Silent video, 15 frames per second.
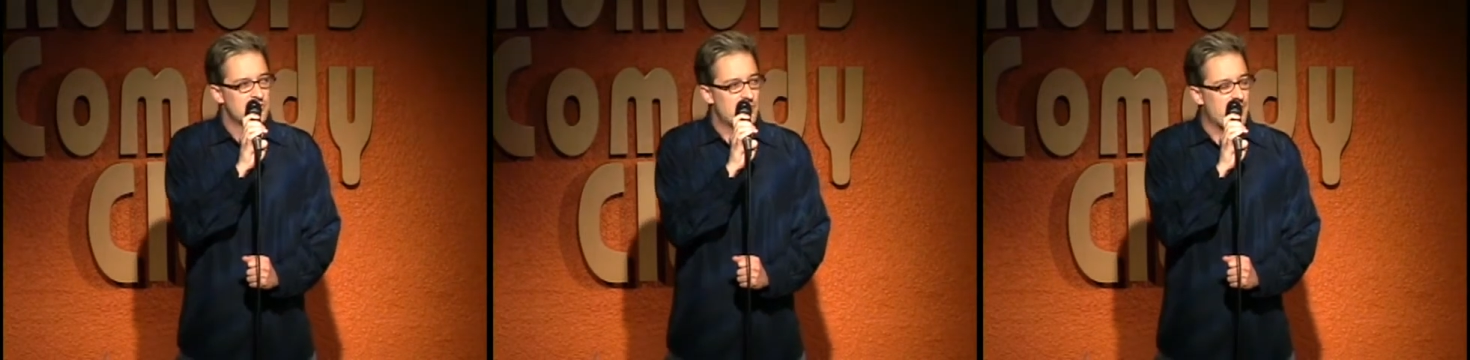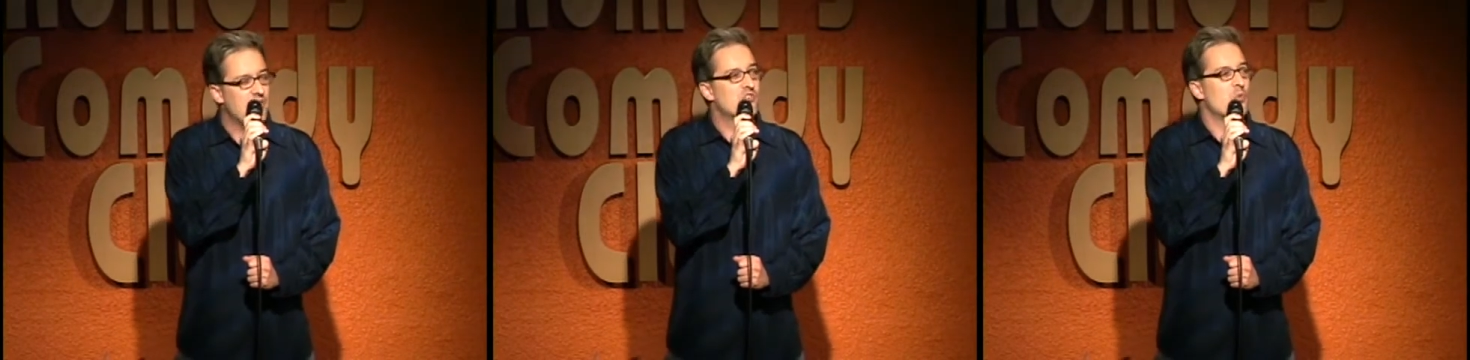
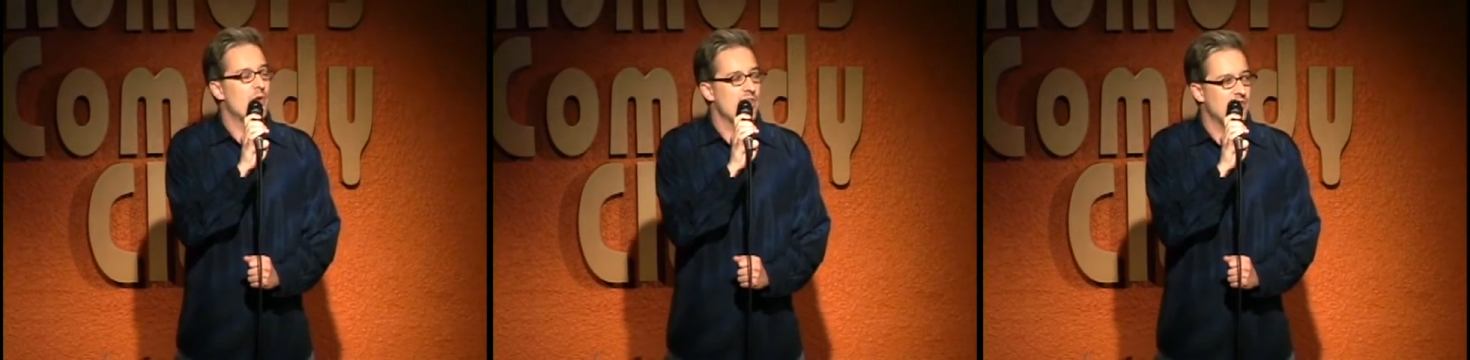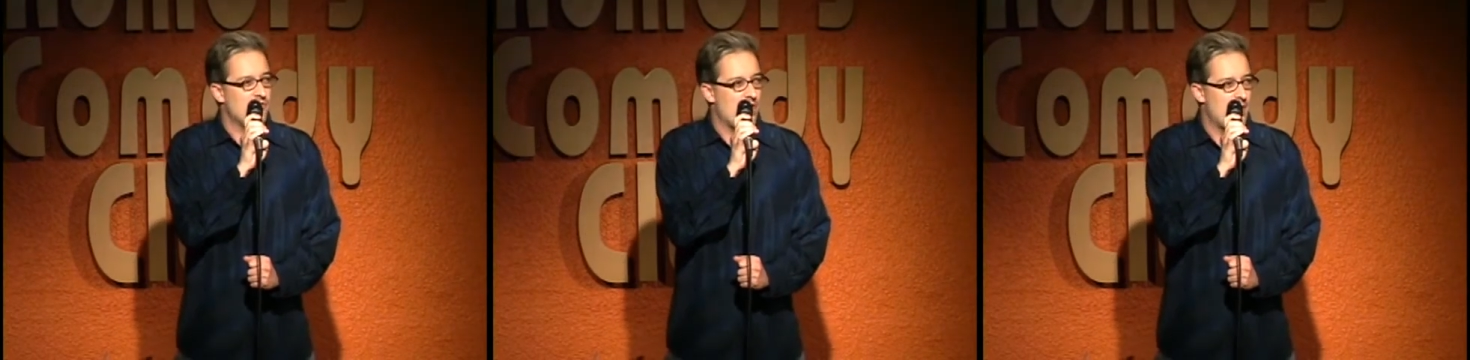So I asked
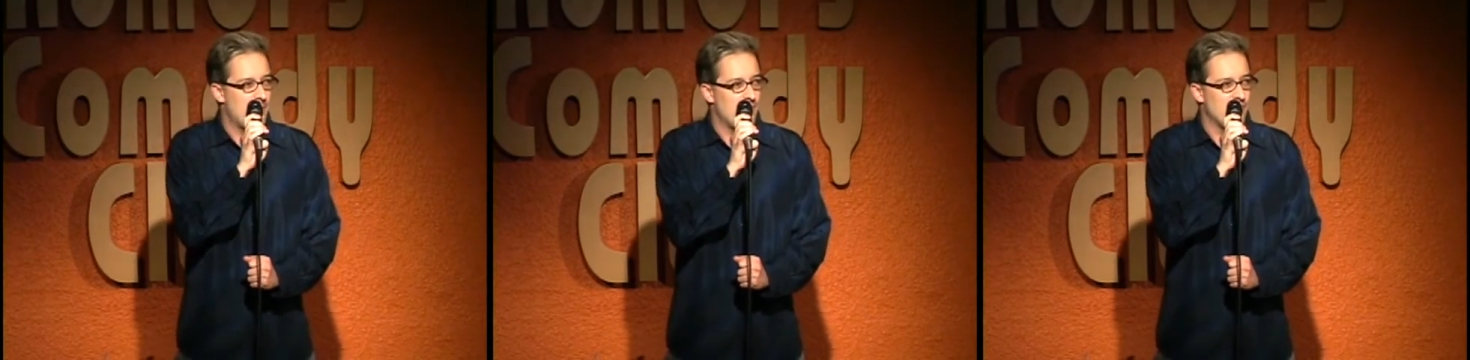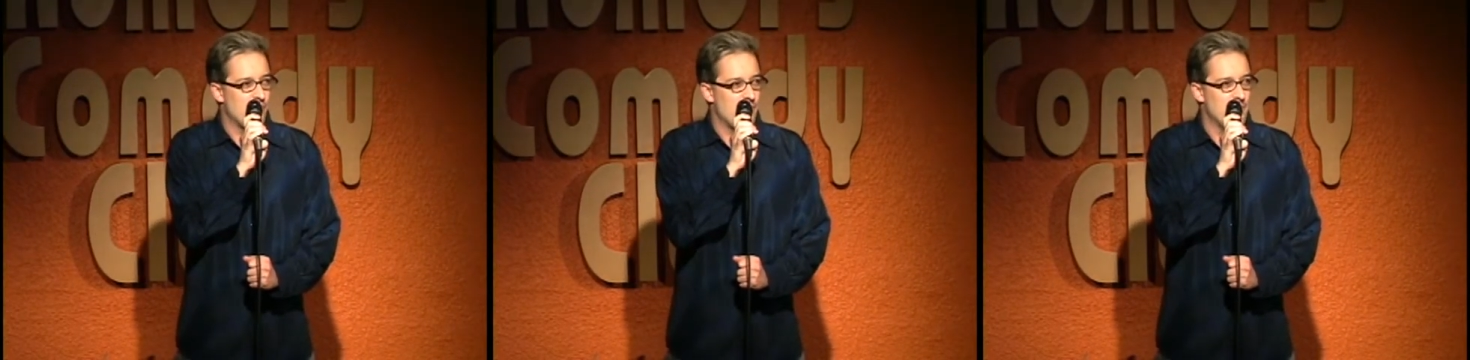one of the
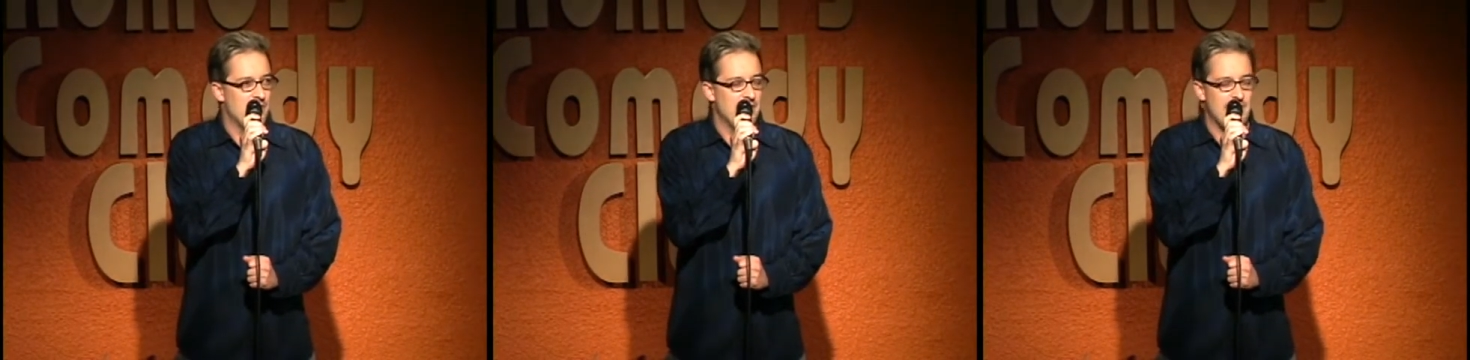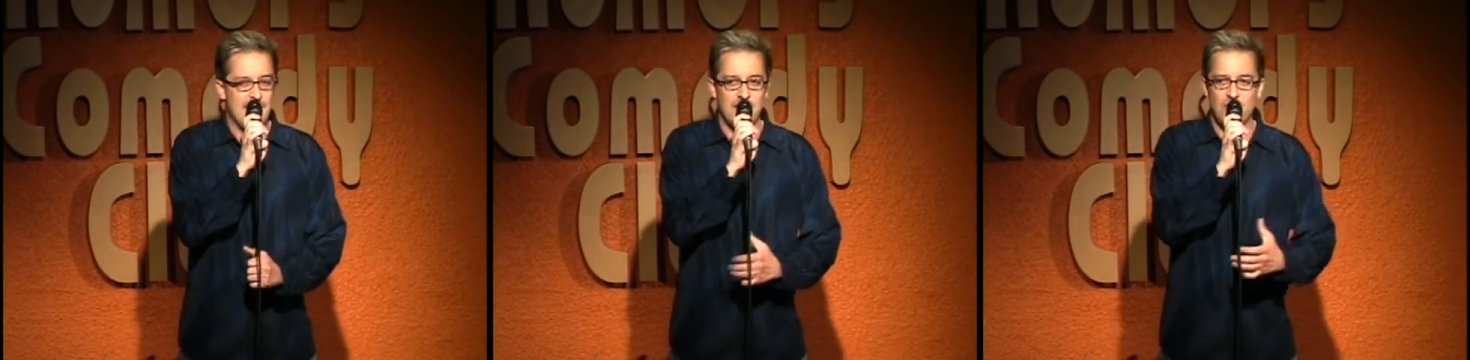topless women
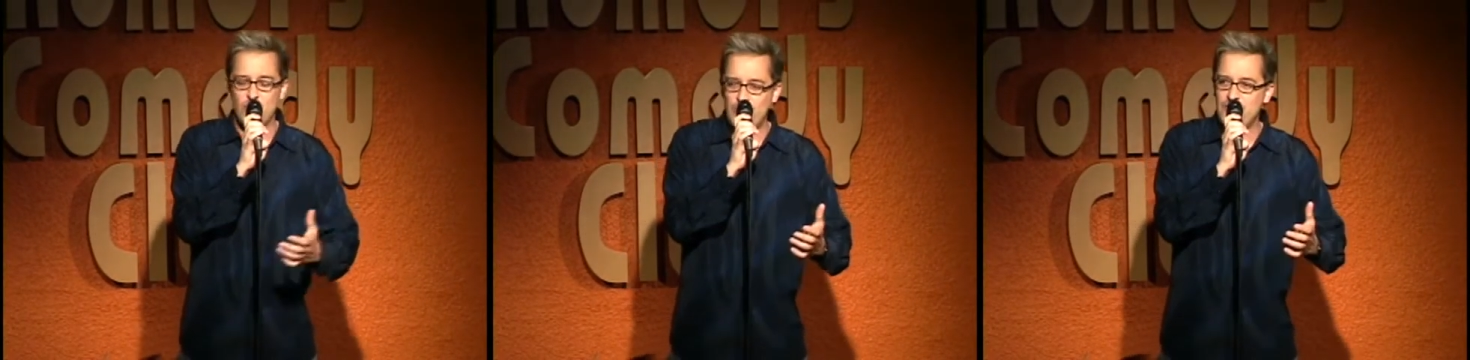to dance.